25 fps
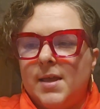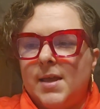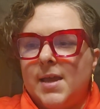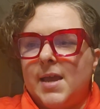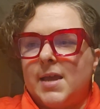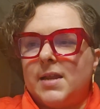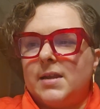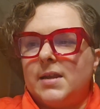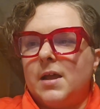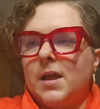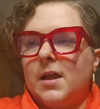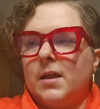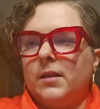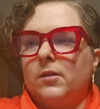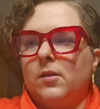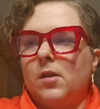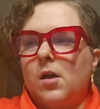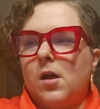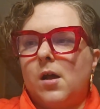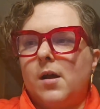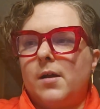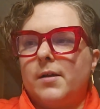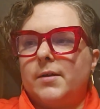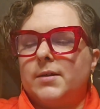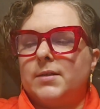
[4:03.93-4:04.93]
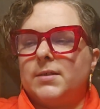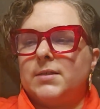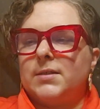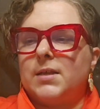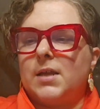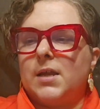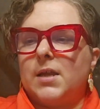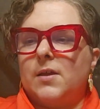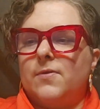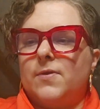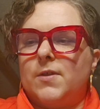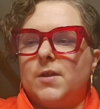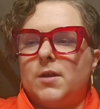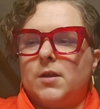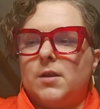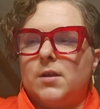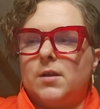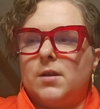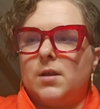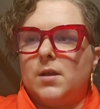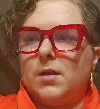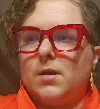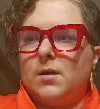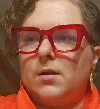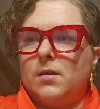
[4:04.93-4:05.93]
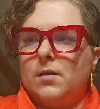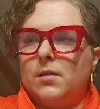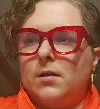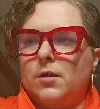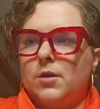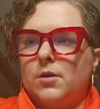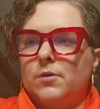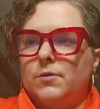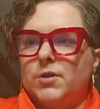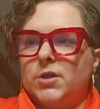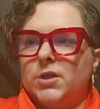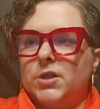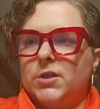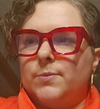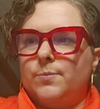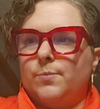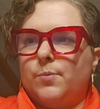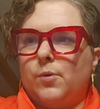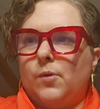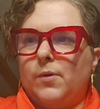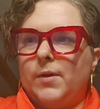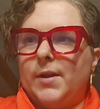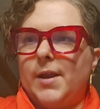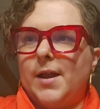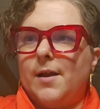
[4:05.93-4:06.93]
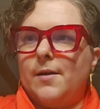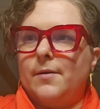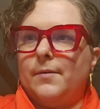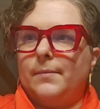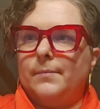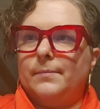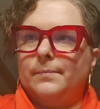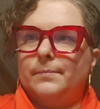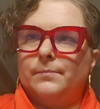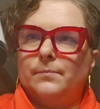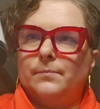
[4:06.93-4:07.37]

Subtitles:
and it unlocks and then you just pull it out.